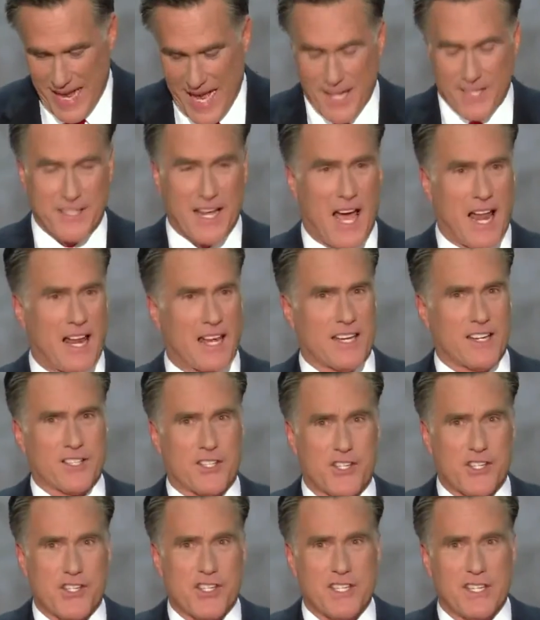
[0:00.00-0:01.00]
and
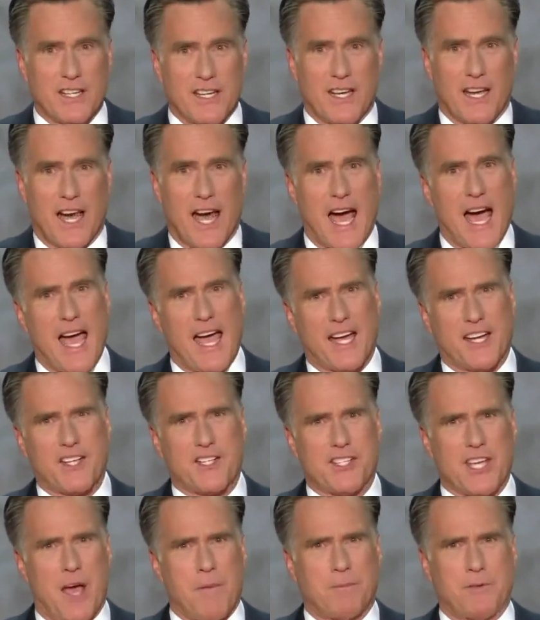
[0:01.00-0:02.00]
delegates, I
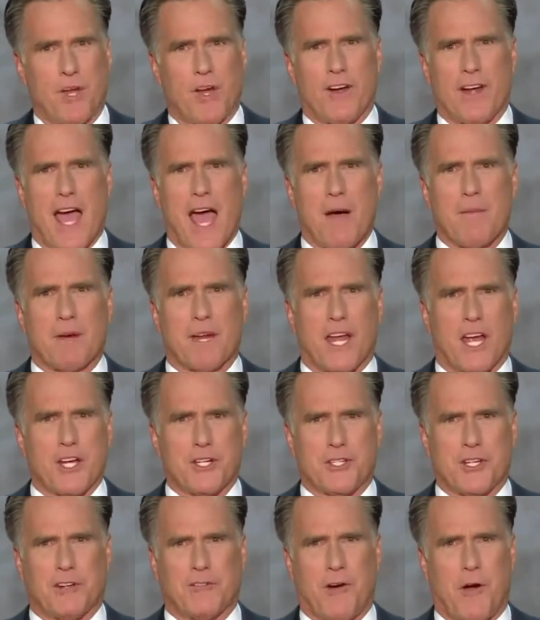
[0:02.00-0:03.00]
accept your
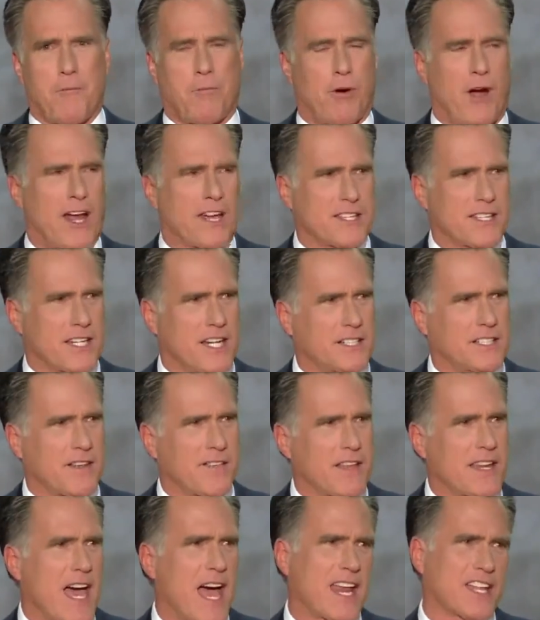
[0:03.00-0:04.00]
nomination for President
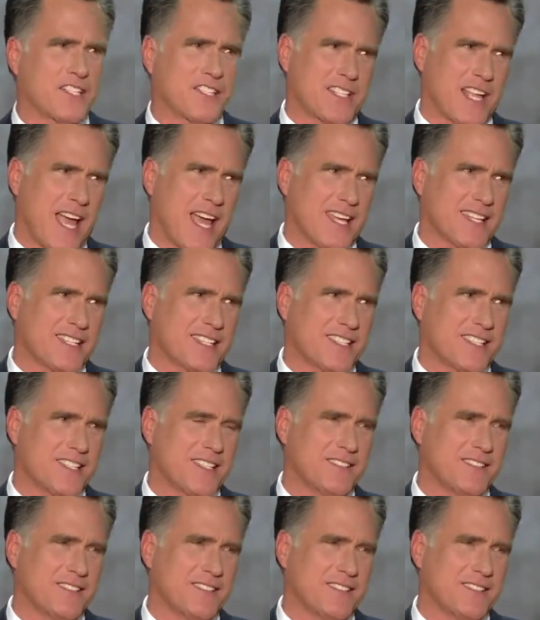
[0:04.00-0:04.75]
of the United States.